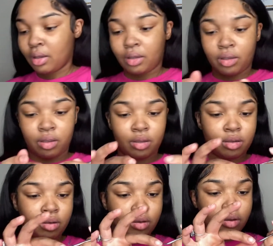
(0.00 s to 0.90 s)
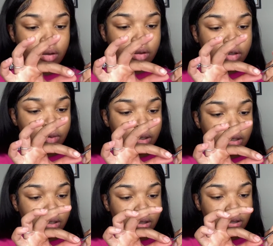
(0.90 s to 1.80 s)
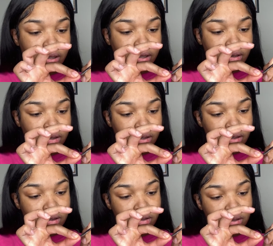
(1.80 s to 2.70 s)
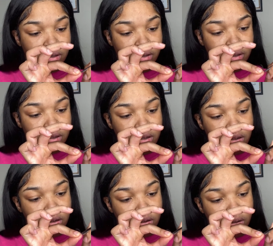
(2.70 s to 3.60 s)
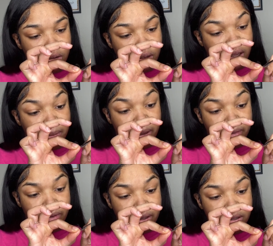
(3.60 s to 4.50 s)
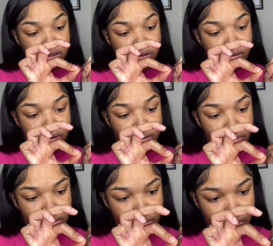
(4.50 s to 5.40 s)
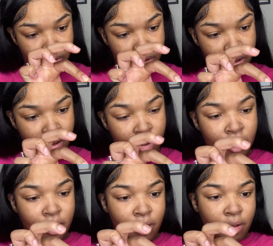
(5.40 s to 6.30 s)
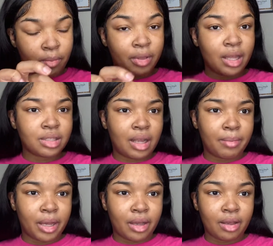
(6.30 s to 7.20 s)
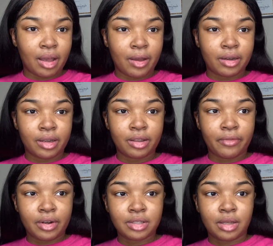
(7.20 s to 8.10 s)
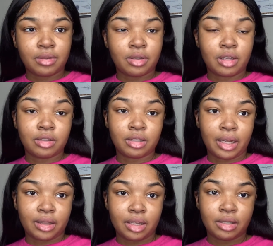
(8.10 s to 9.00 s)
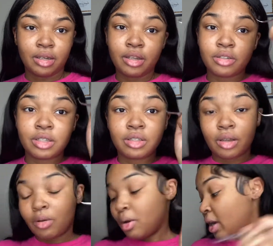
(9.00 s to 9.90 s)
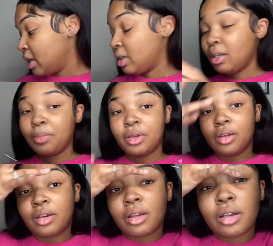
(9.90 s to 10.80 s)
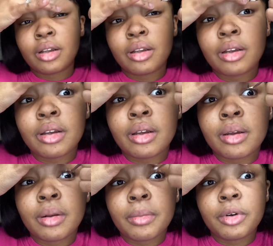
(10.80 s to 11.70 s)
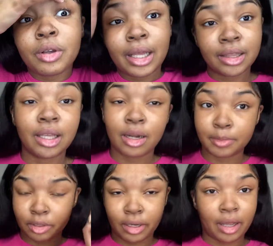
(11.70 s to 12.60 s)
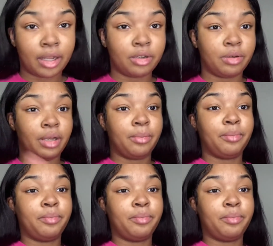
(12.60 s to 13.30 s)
and squeeze it like this. I ain't made fans in so long. But that's not bad how I did it the first time. So it's gonna look like this. And then you just gonna dip it and then do it like that. And I'm gonna show y'all how to do it.